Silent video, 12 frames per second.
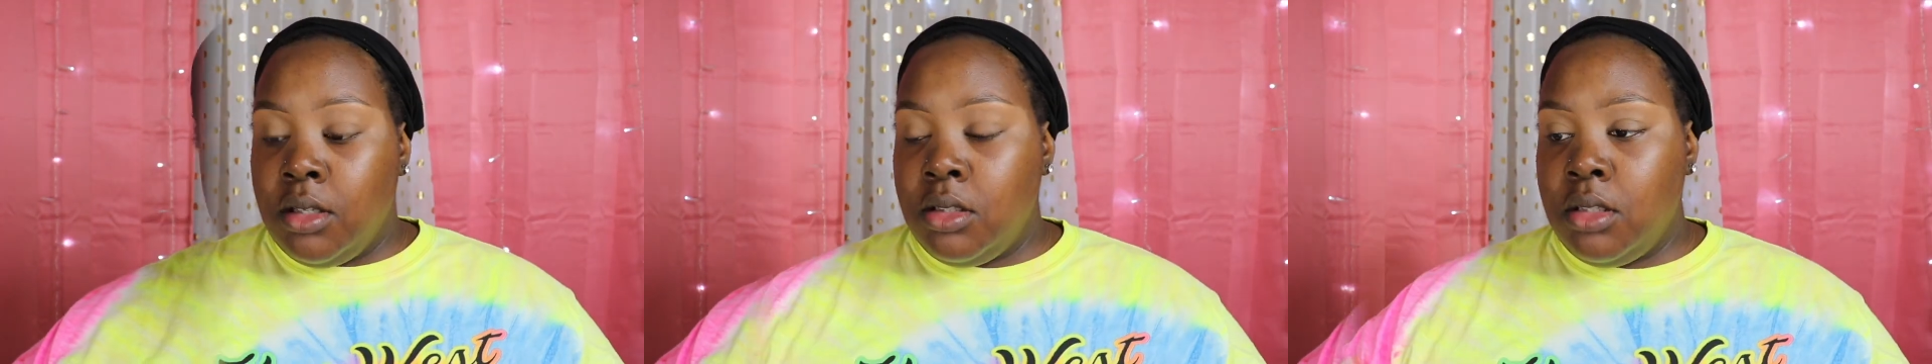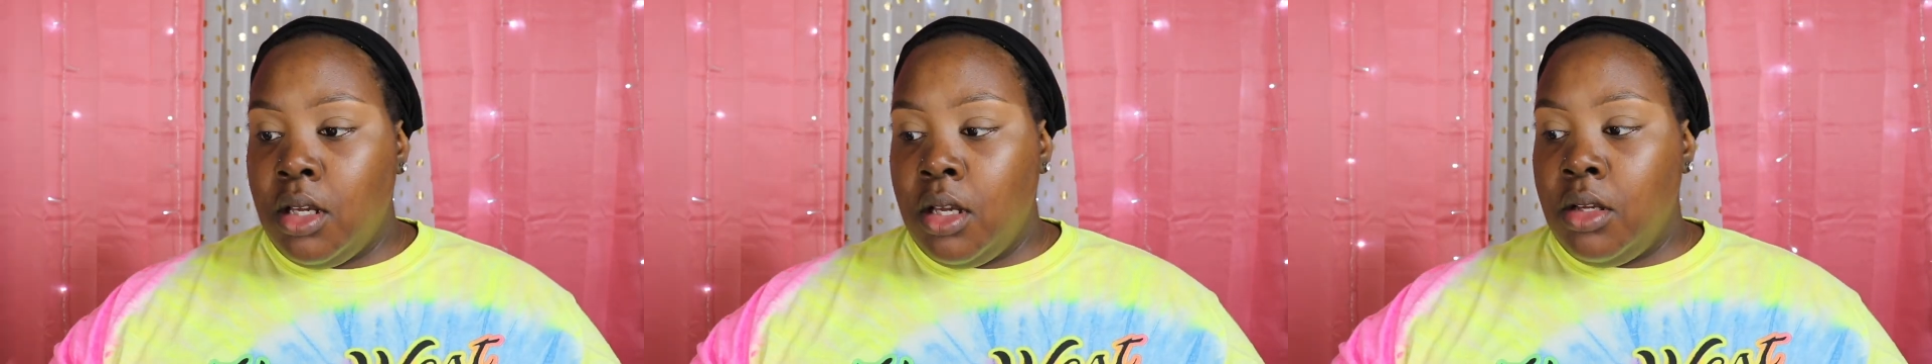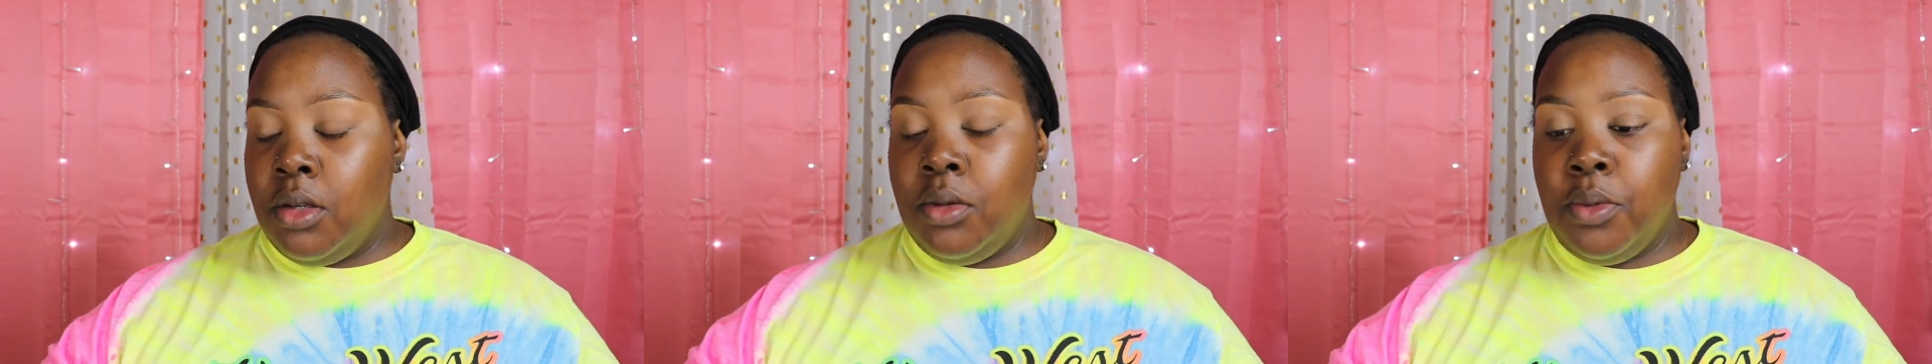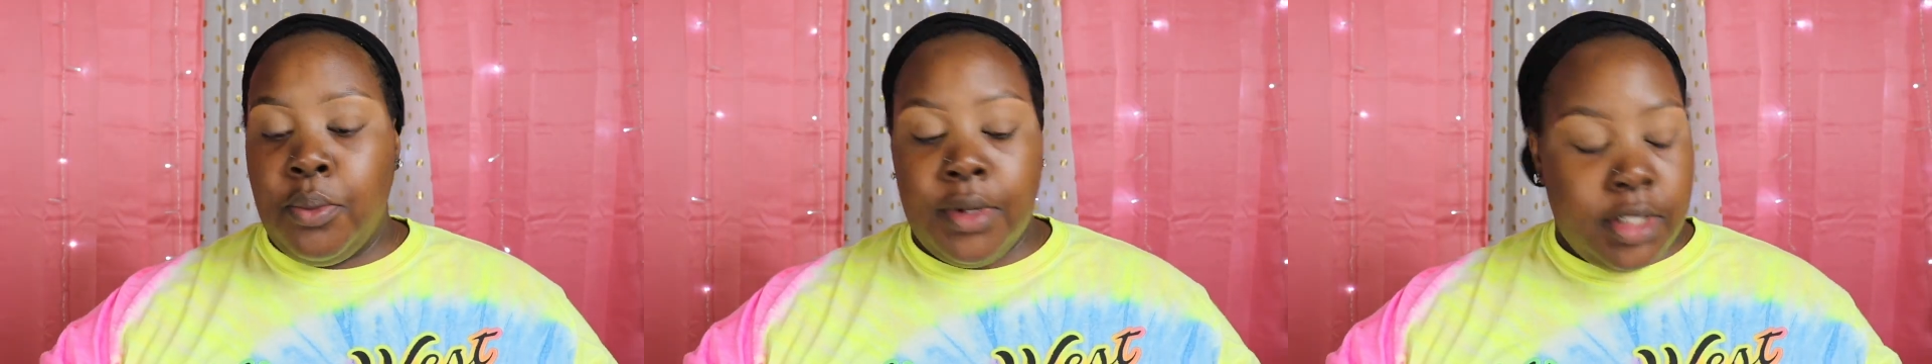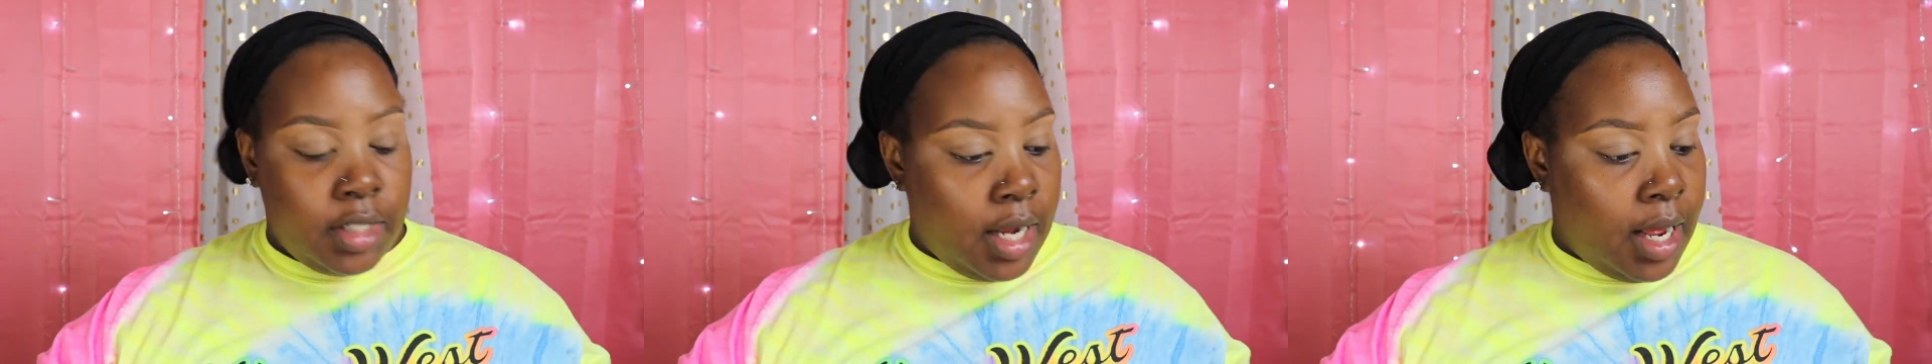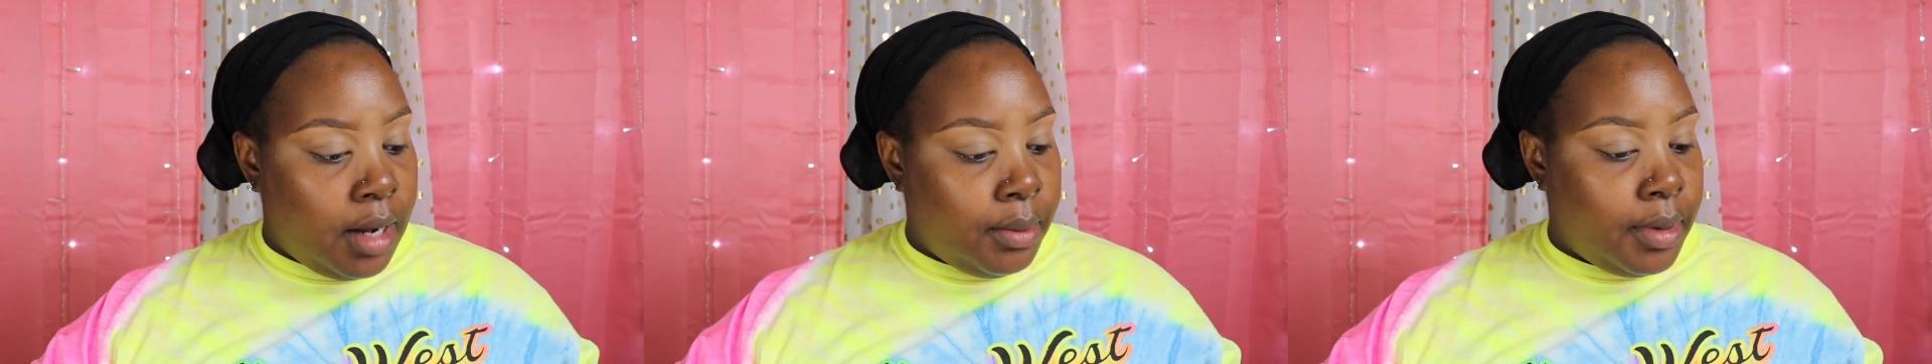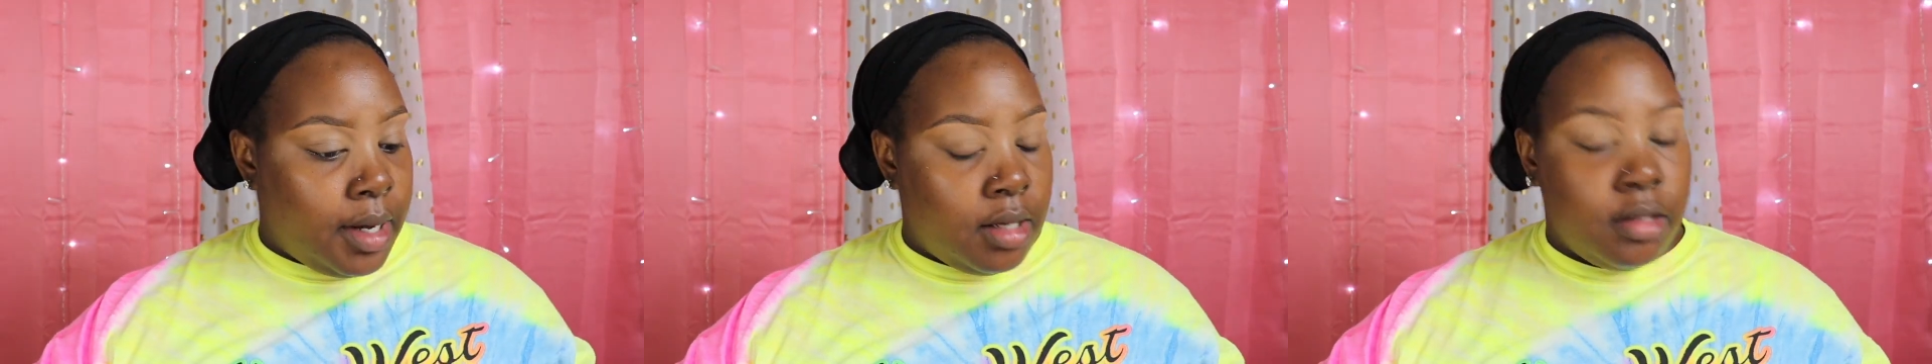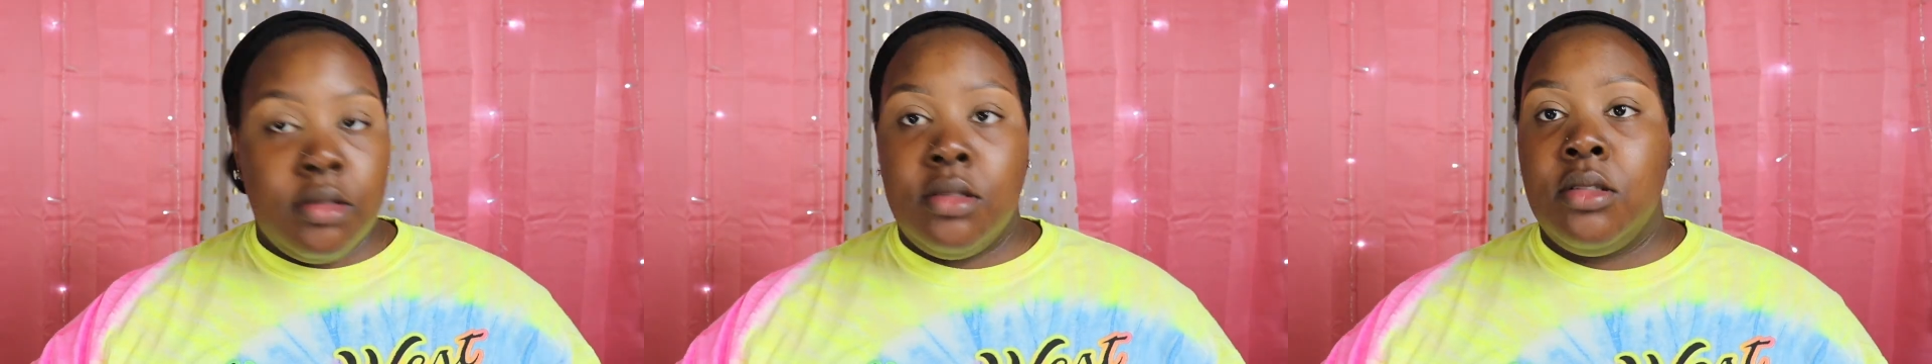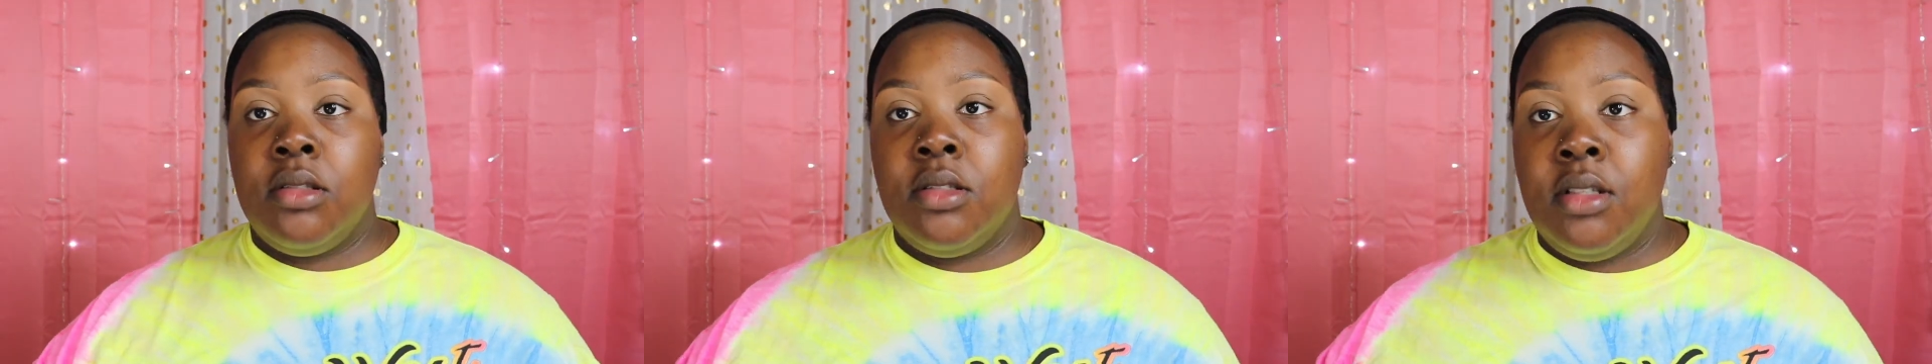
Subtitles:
So once your eyebrows